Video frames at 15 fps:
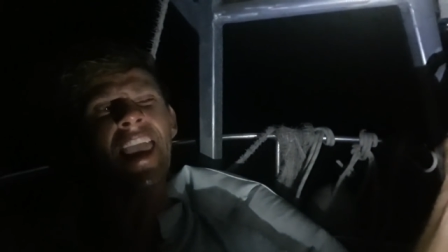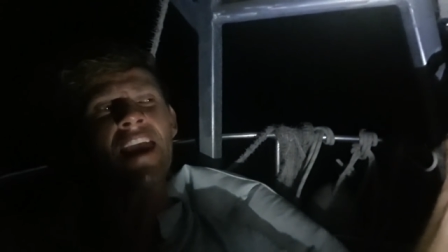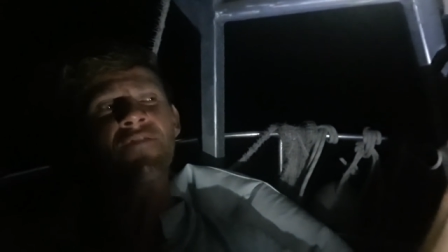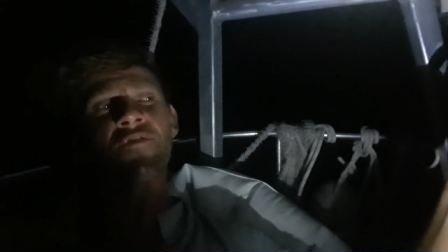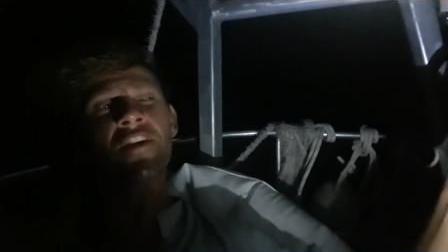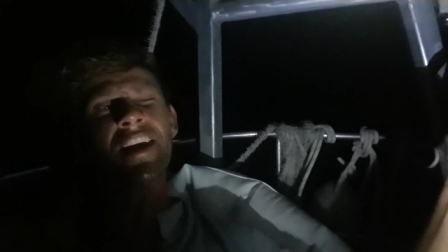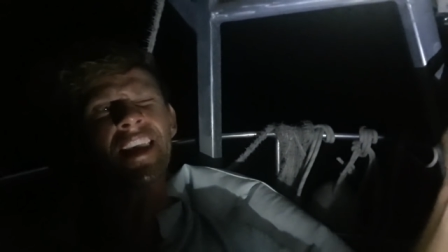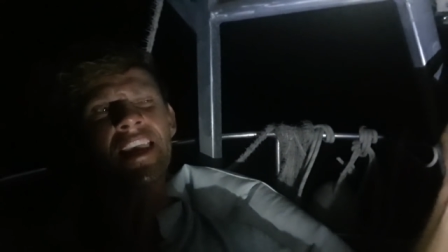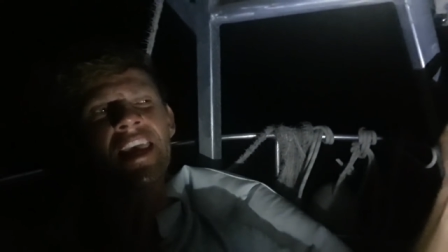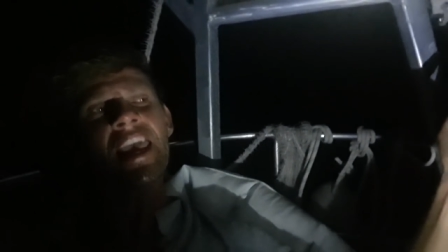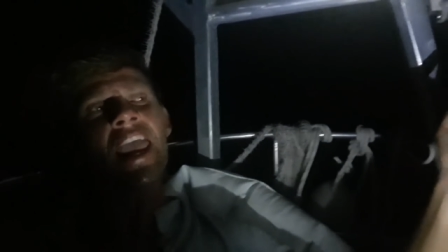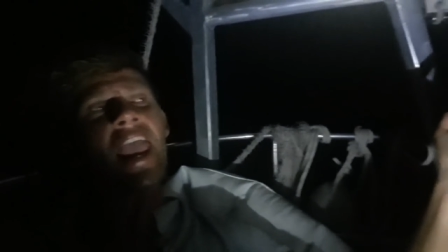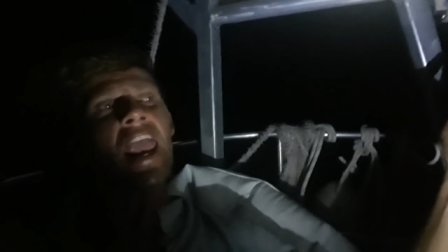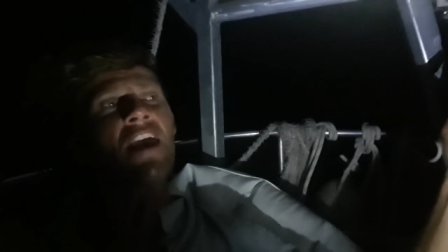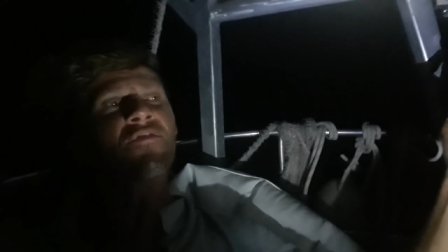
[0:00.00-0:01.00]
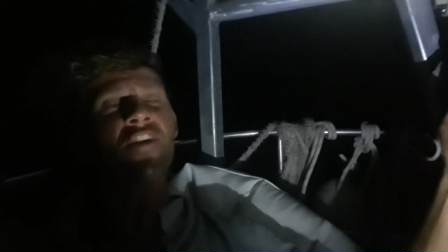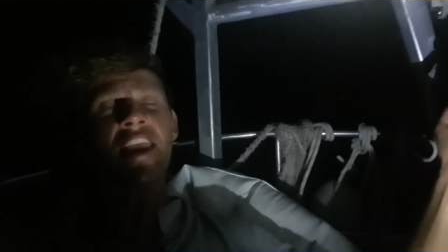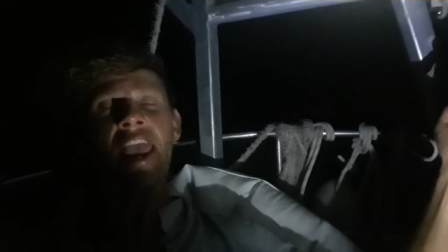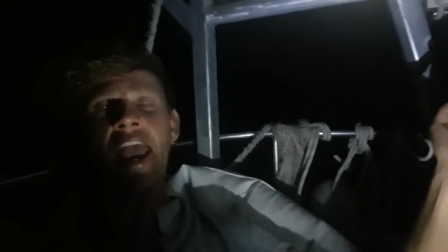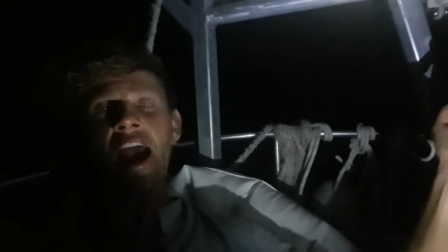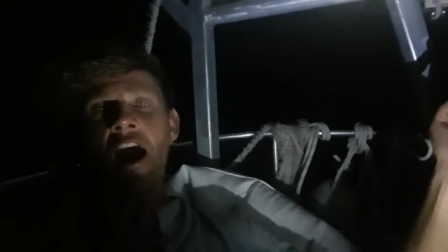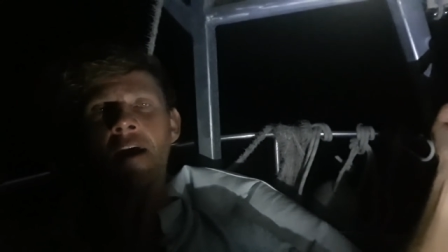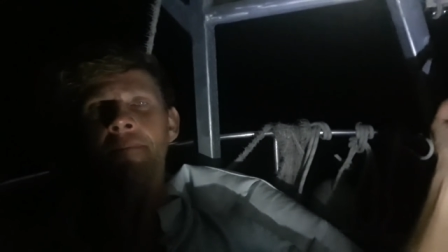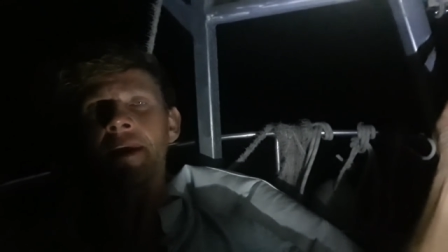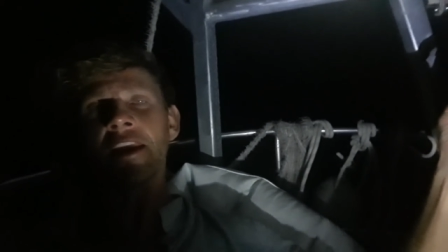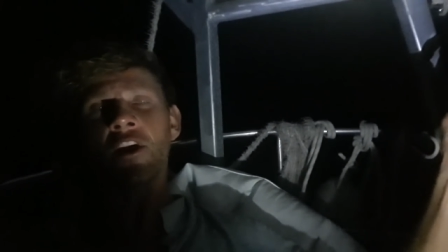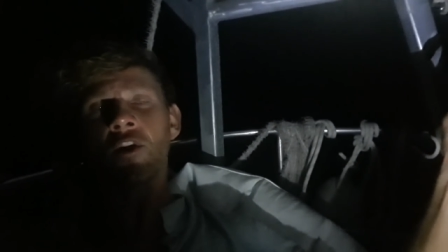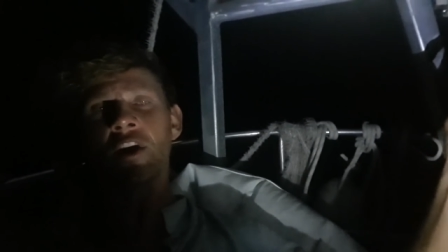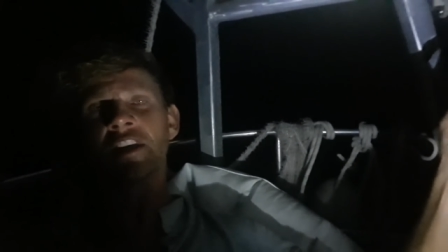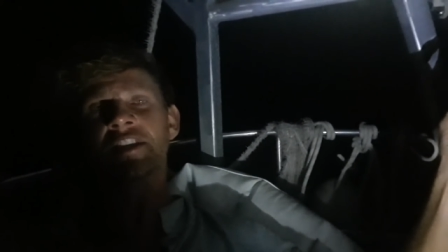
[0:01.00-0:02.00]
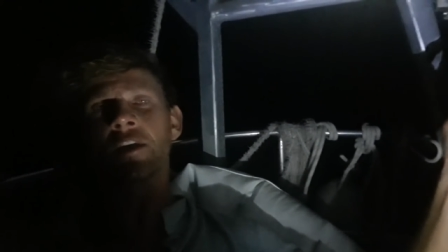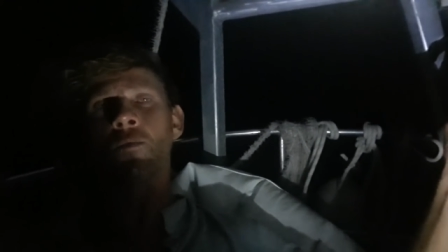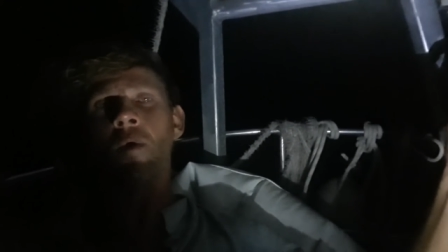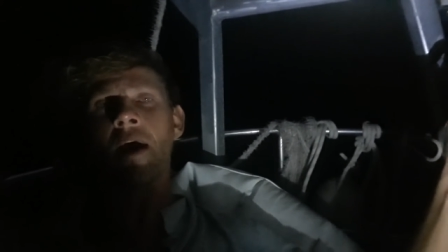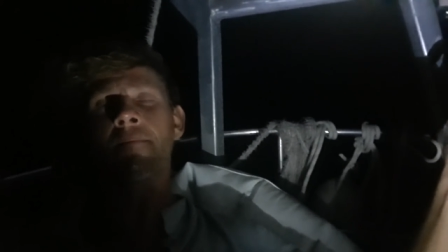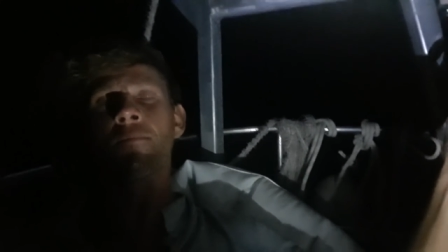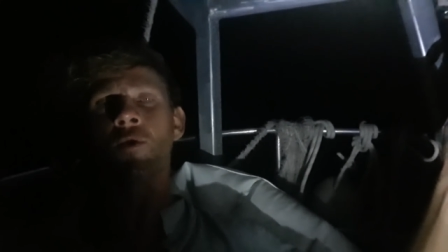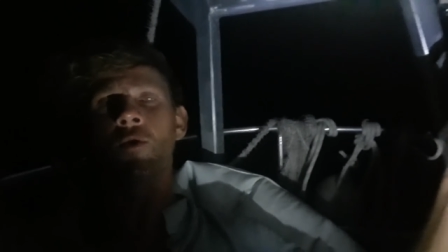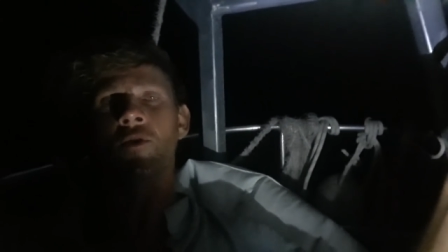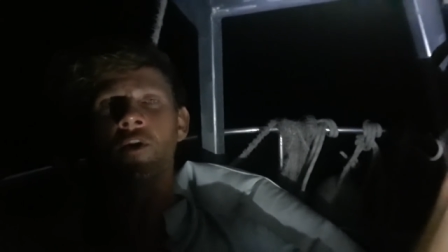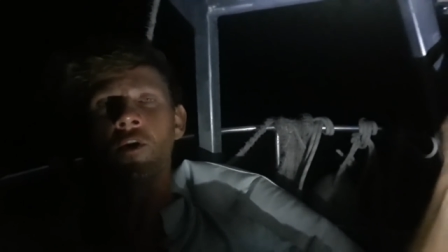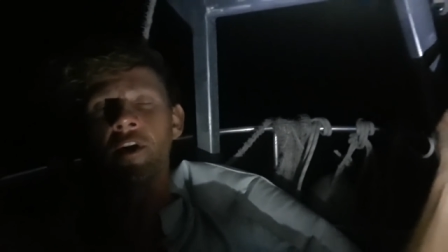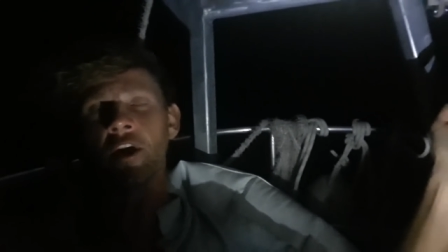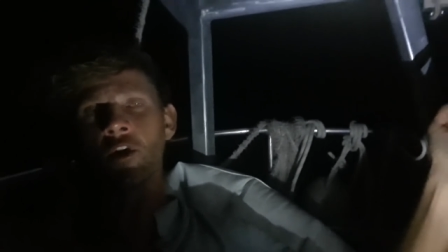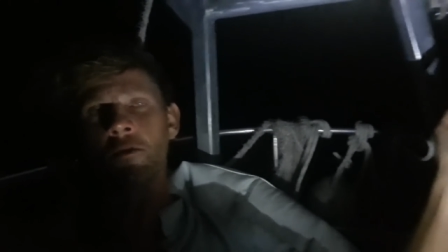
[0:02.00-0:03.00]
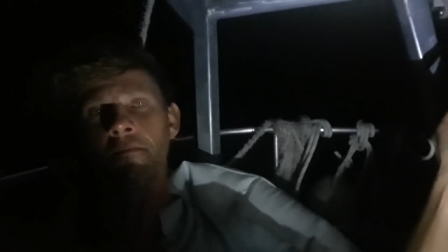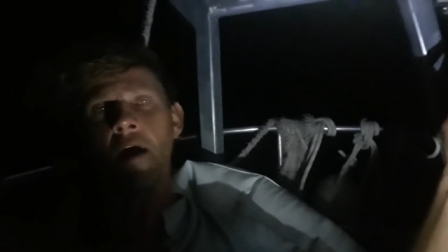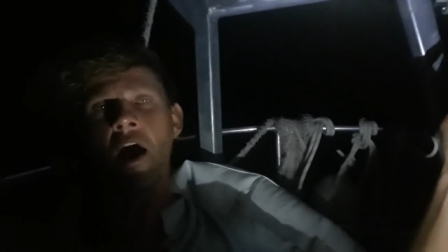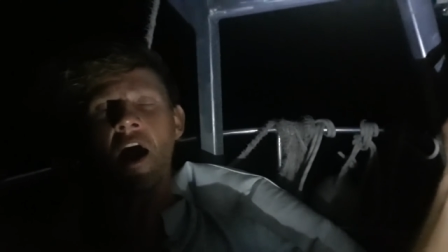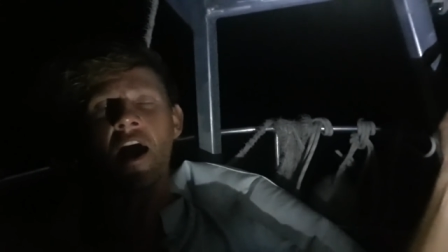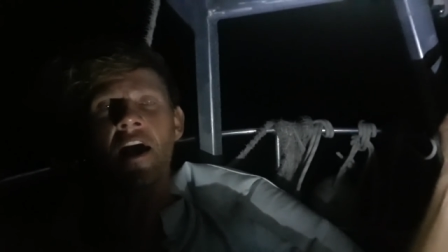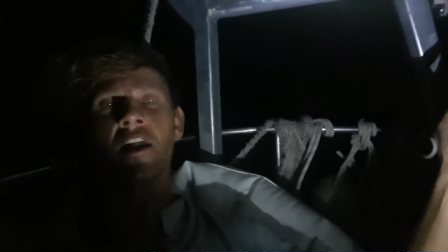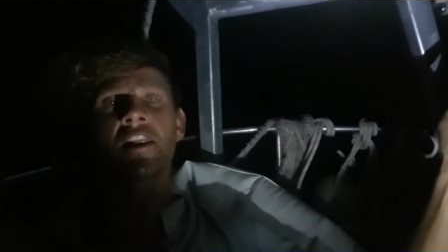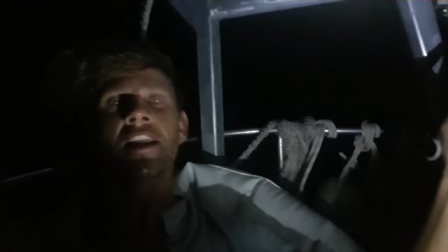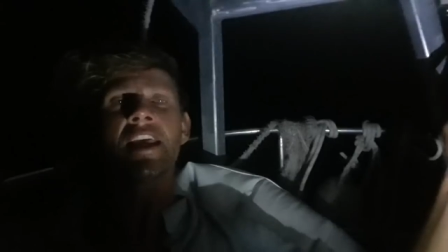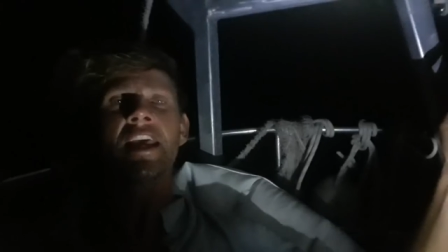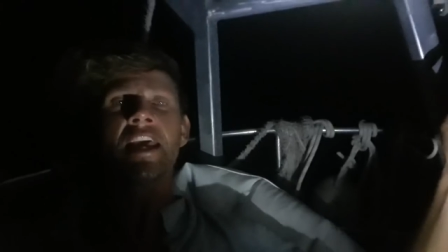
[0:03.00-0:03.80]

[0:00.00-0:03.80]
Every hour I'm increasing one more nautical mile